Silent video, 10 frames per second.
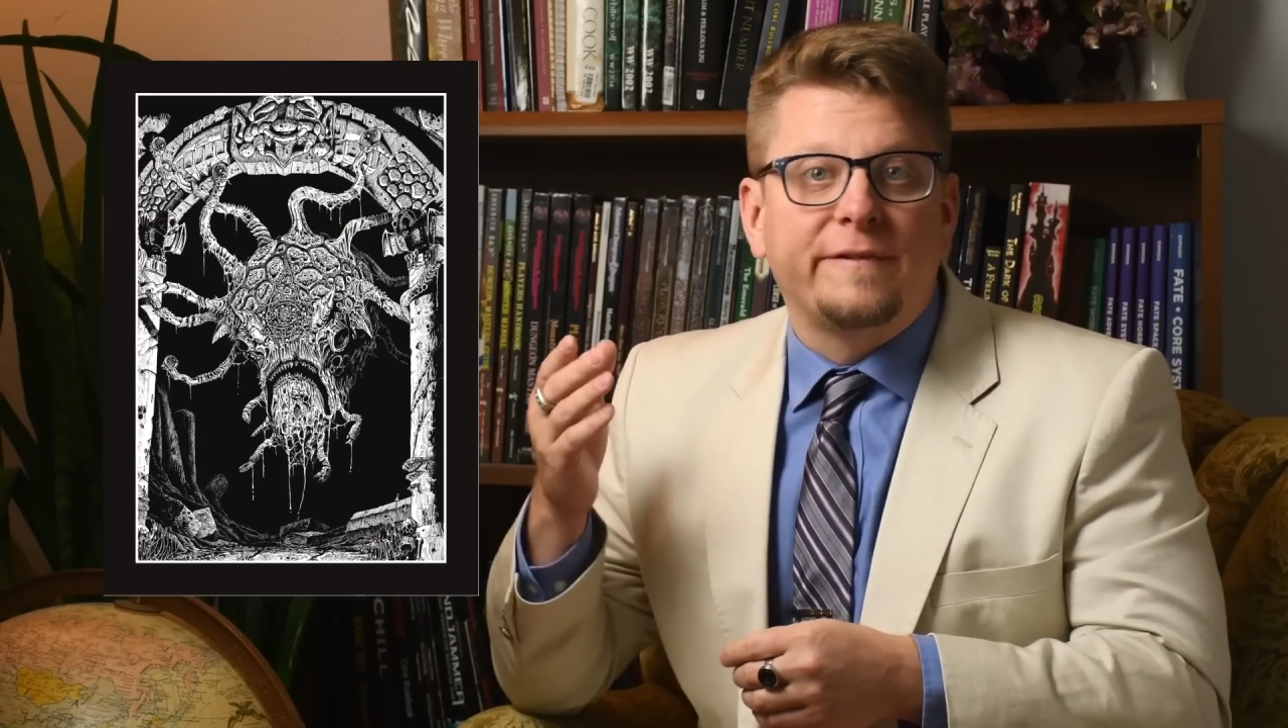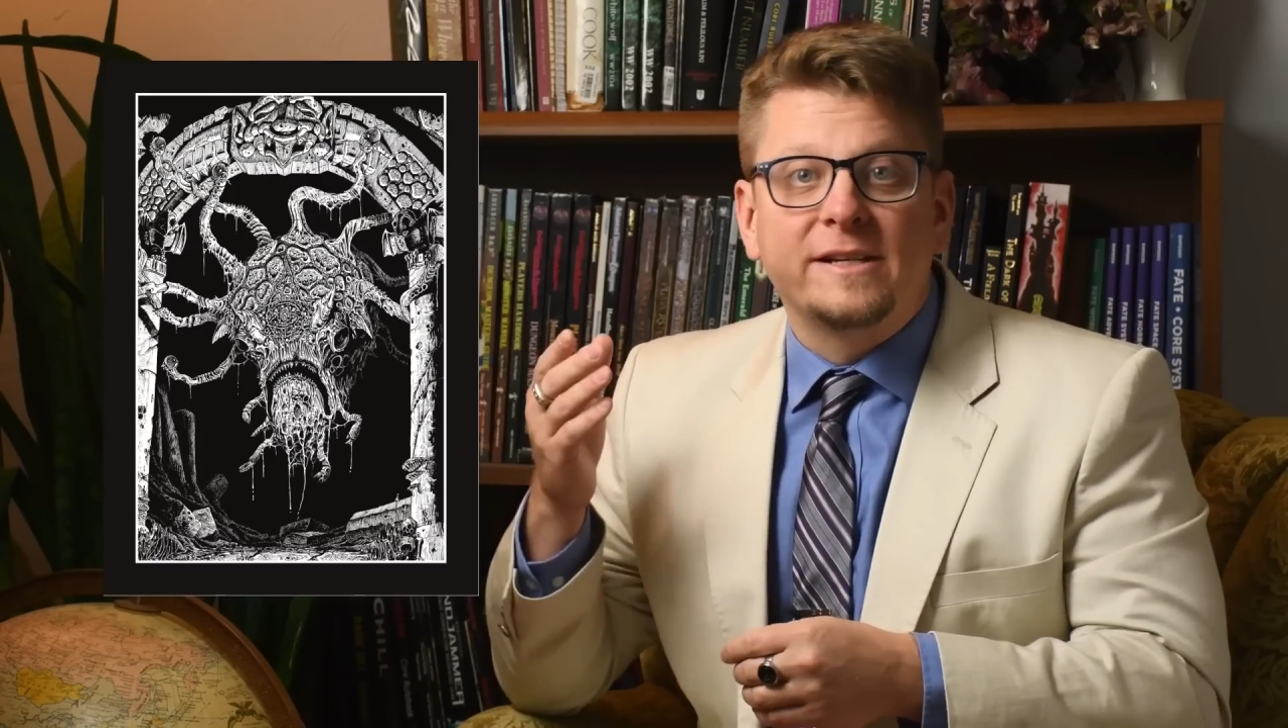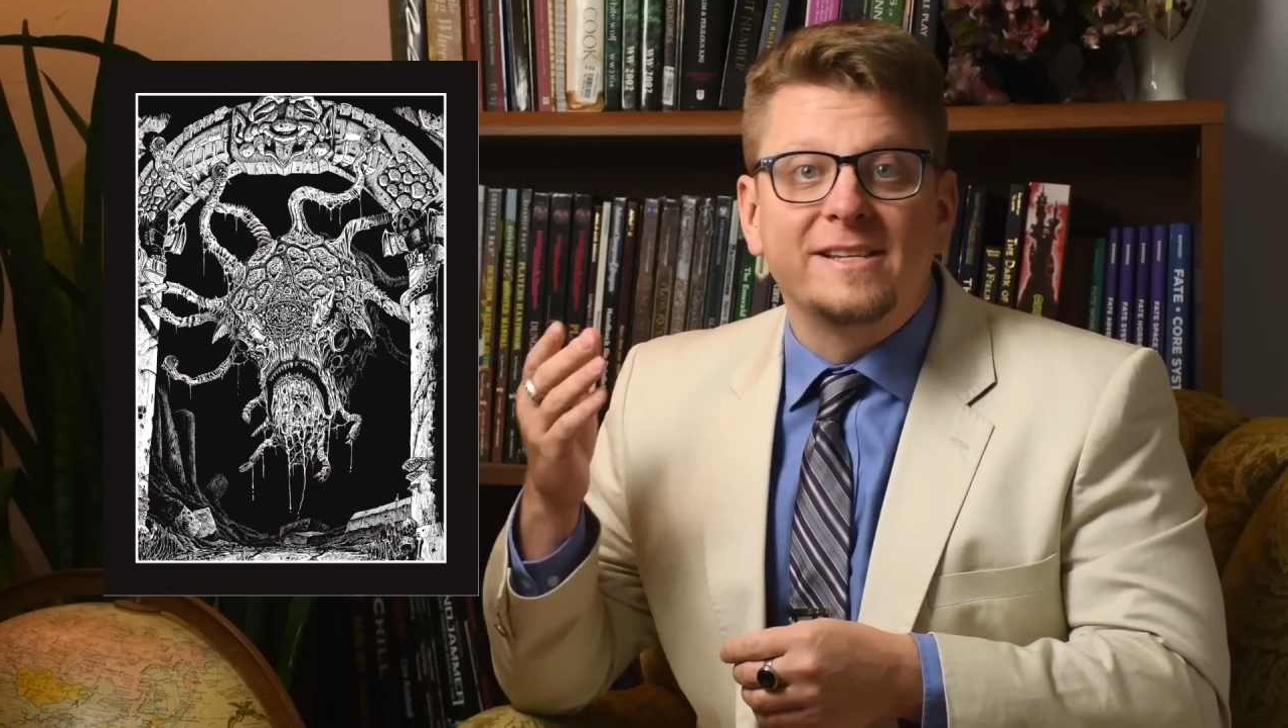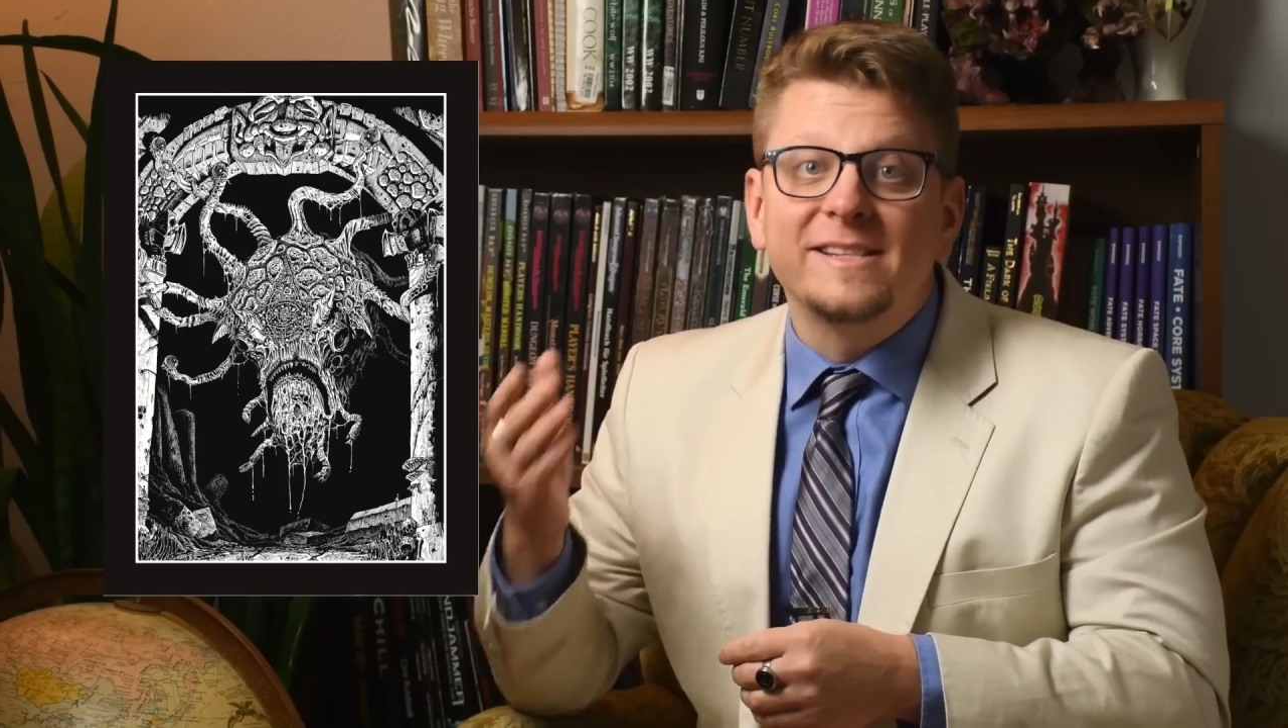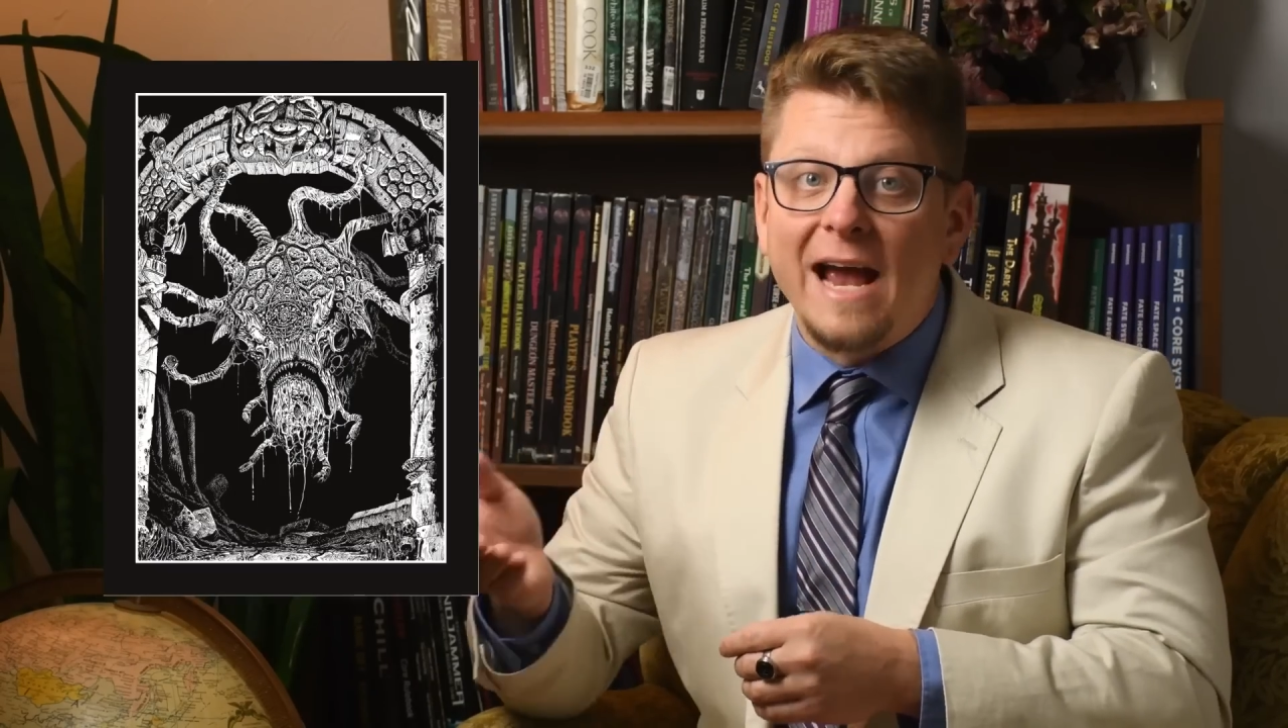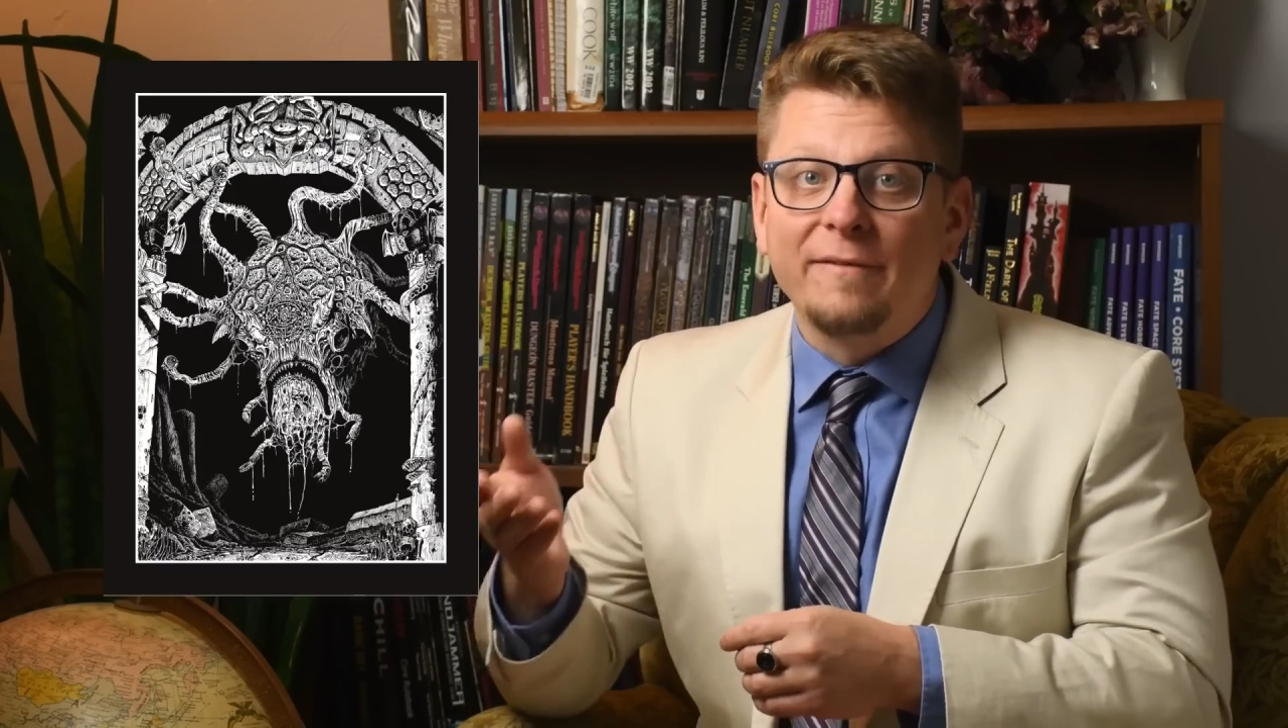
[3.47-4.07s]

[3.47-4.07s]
fixes